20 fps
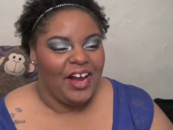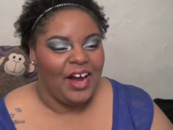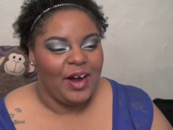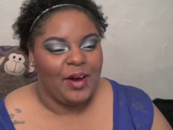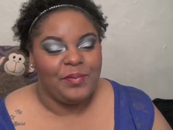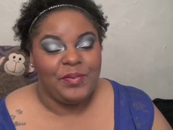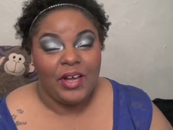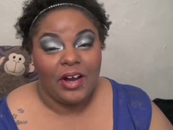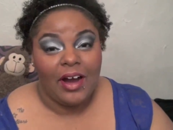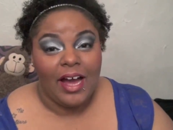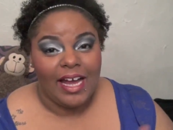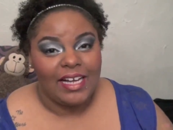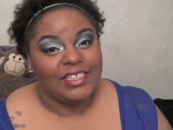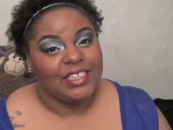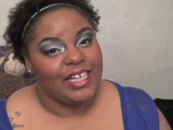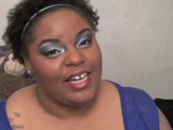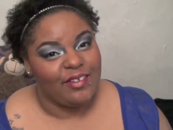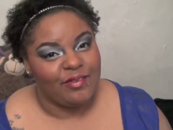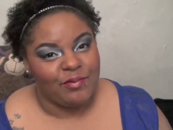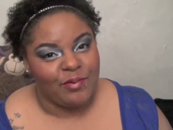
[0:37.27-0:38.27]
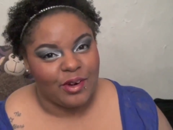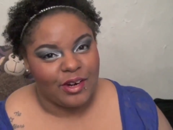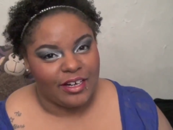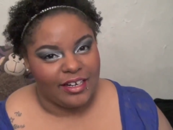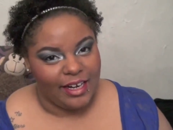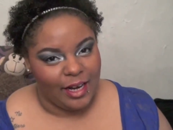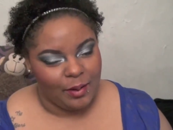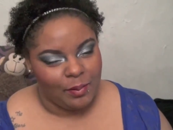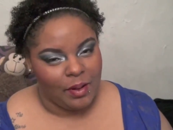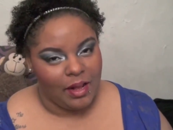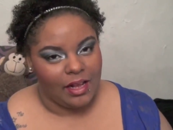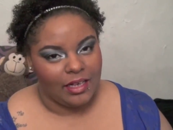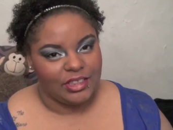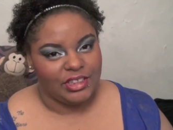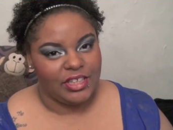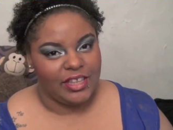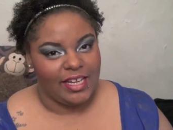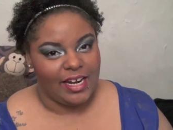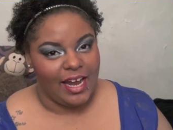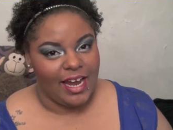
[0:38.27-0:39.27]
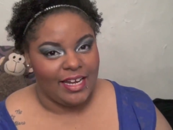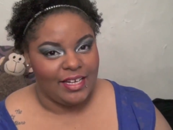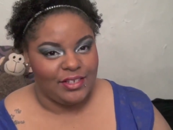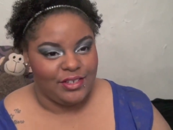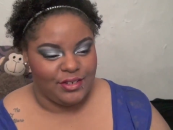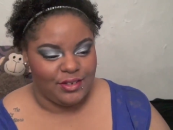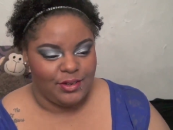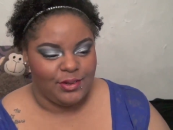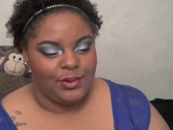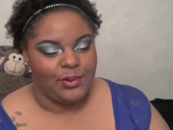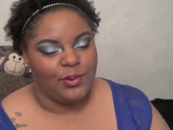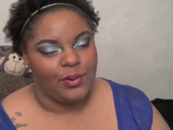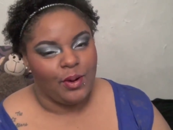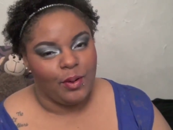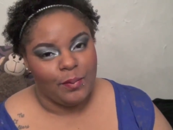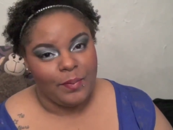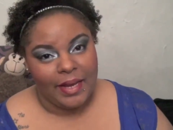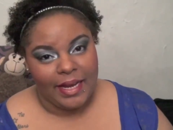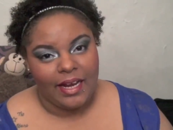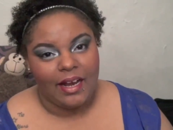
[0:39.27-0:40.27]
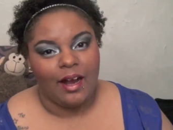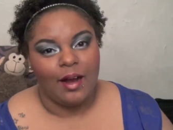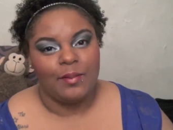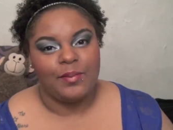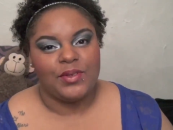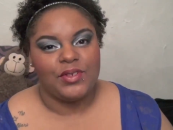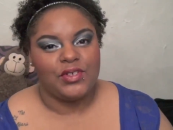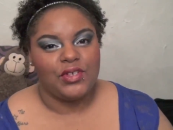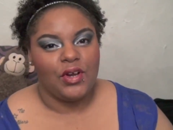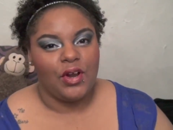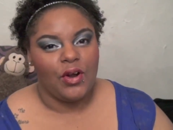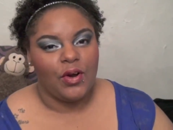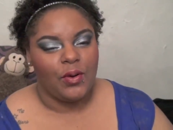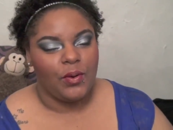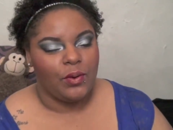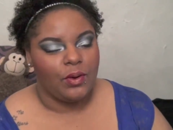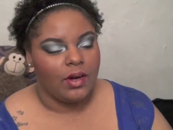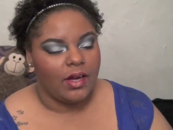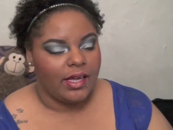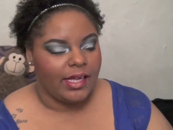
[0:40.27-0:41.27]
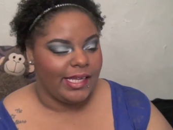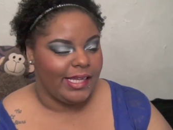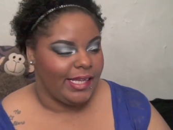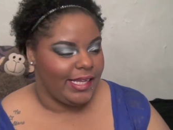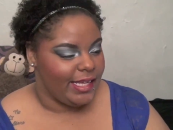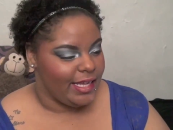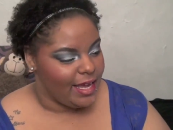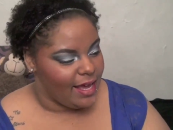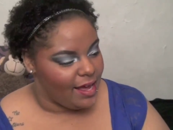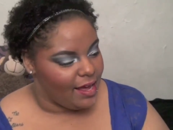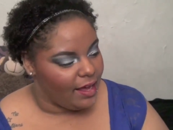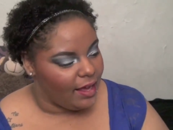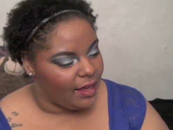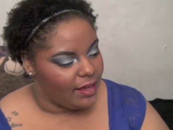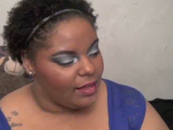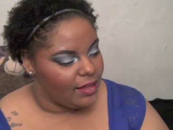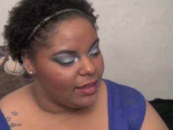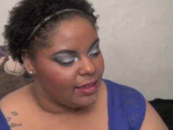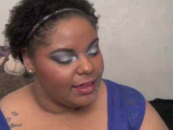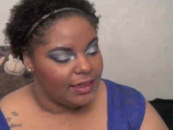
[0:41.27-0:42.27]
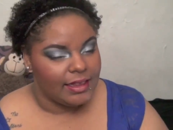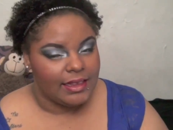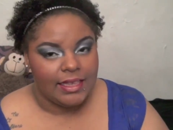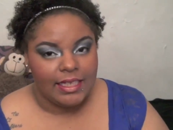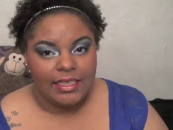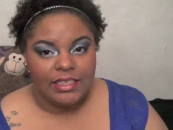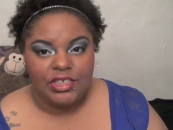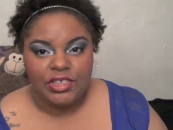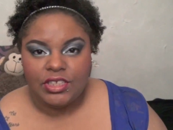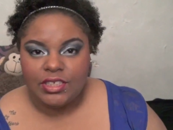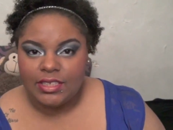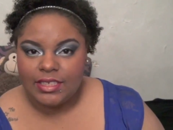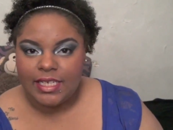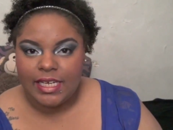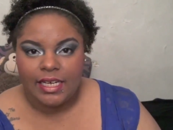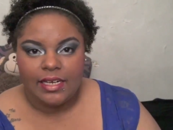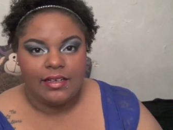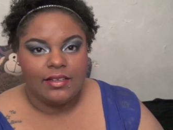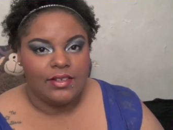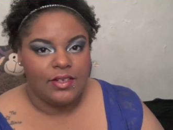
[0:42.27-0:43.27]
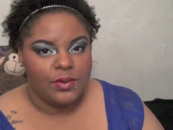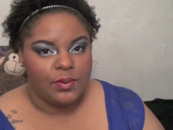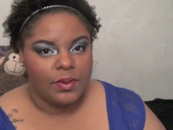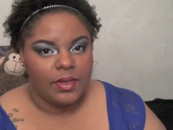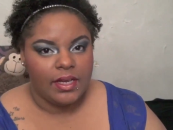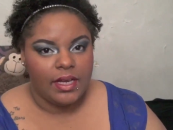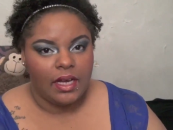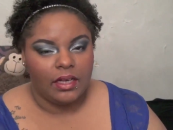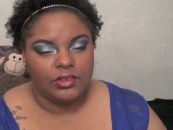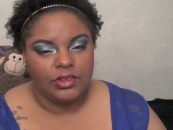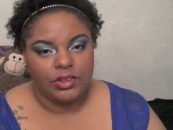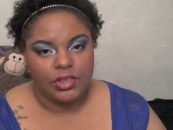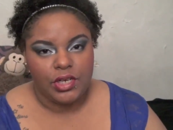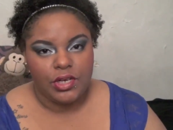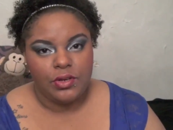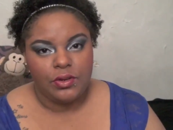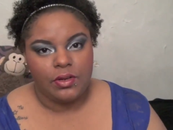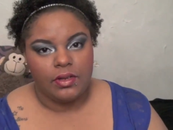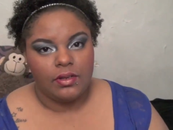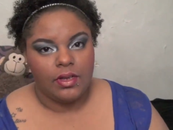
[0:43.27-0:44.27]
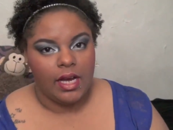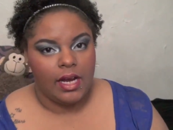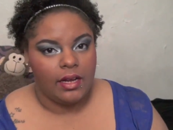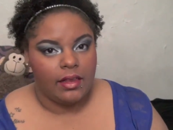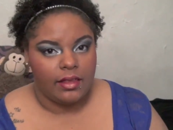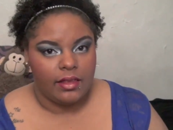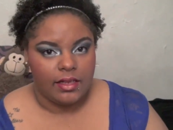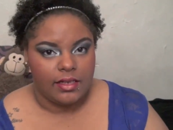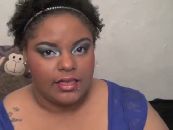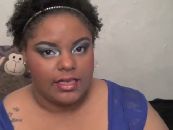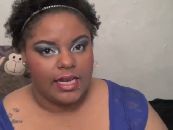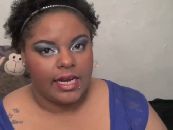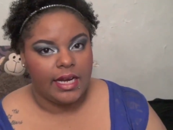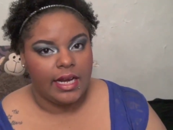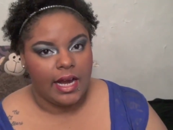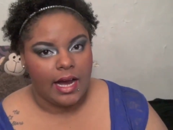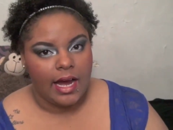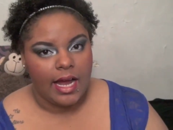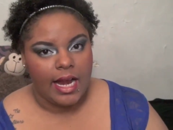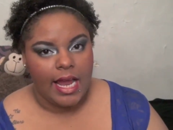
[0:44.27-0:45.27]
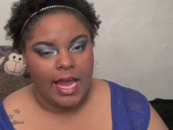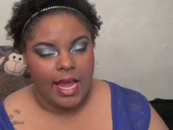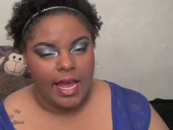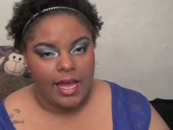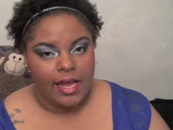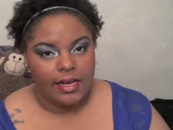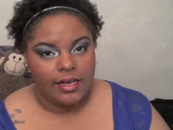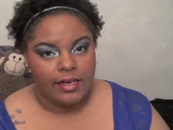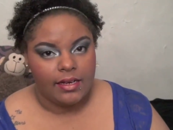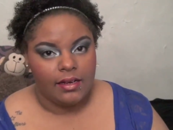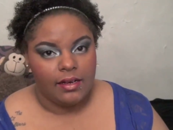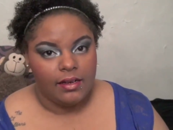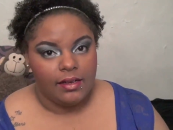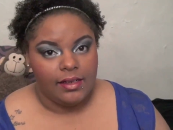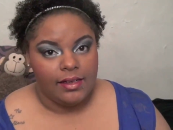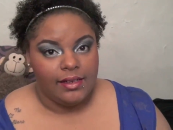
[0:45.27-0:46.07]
um, no, I actually have more nail polish than I do makeup. So yeah, let's just get into it. I'll show you kind of the things that I got and